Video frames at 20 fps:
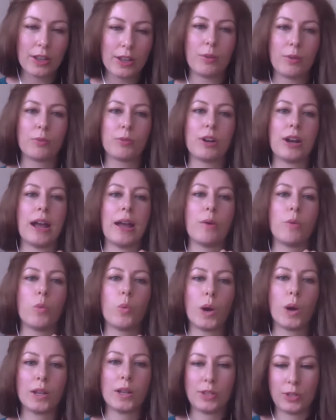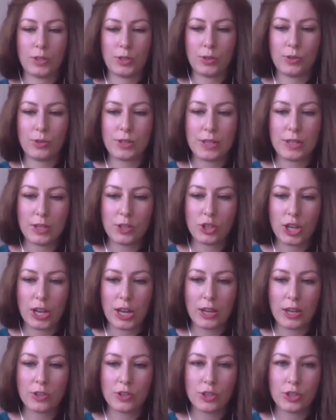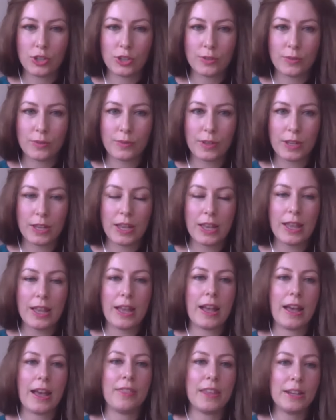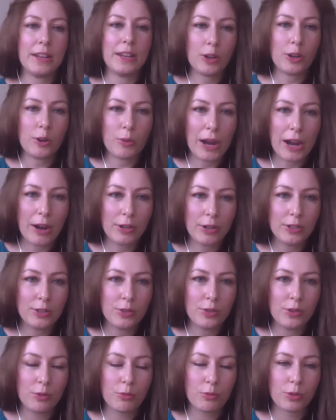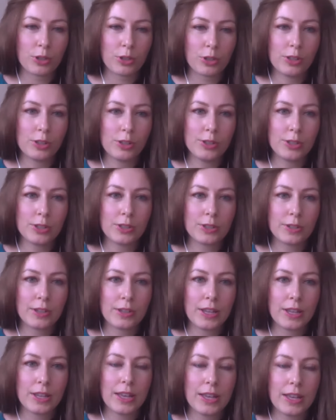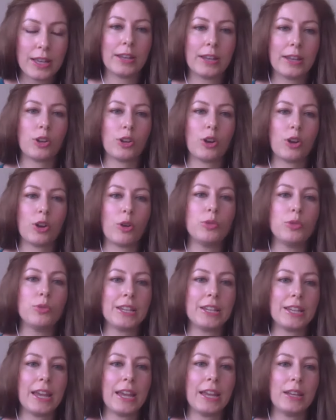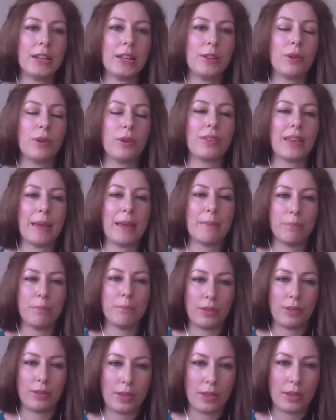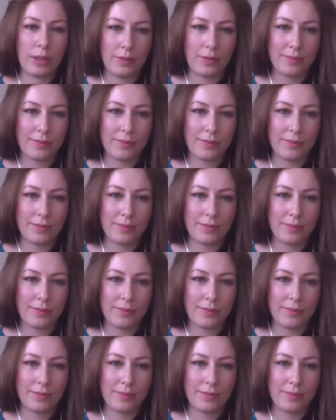where I want to see change. And then go out into the world and communicate it with empathy.